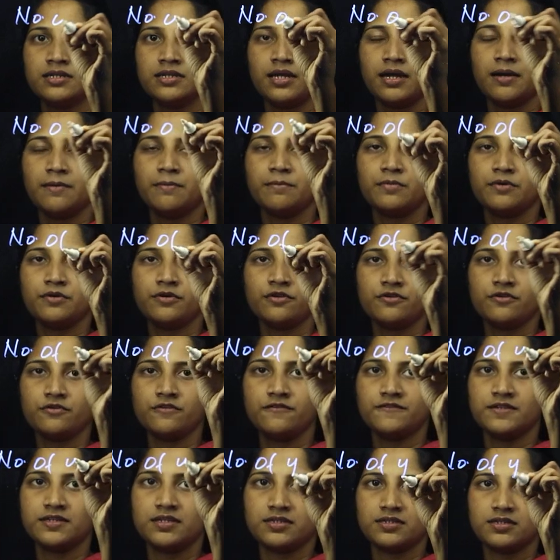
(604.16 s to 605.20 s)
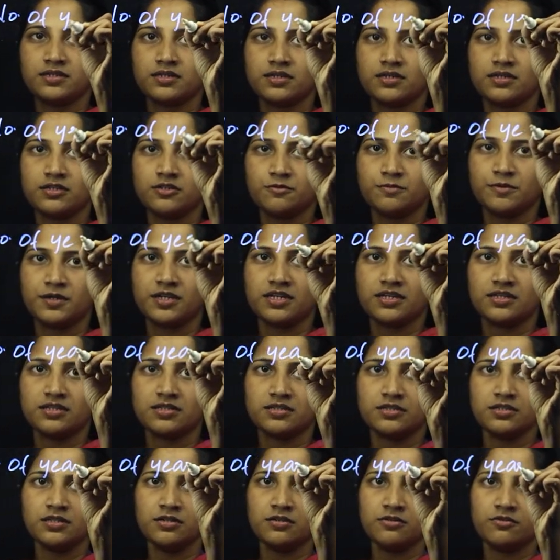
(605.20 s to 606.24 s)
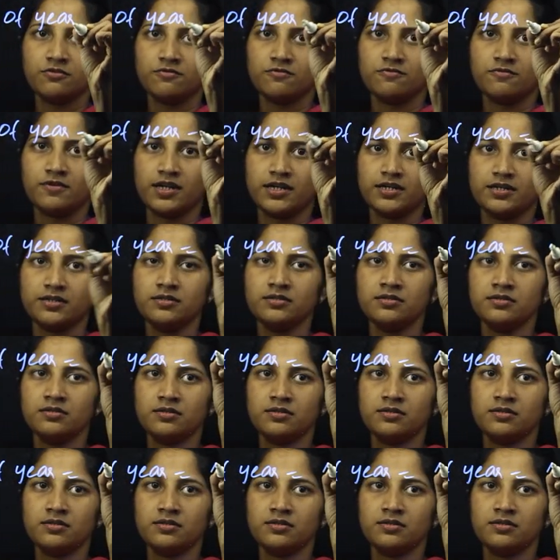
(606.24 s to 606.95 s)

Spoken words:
number of year ennu parayunnathu 1.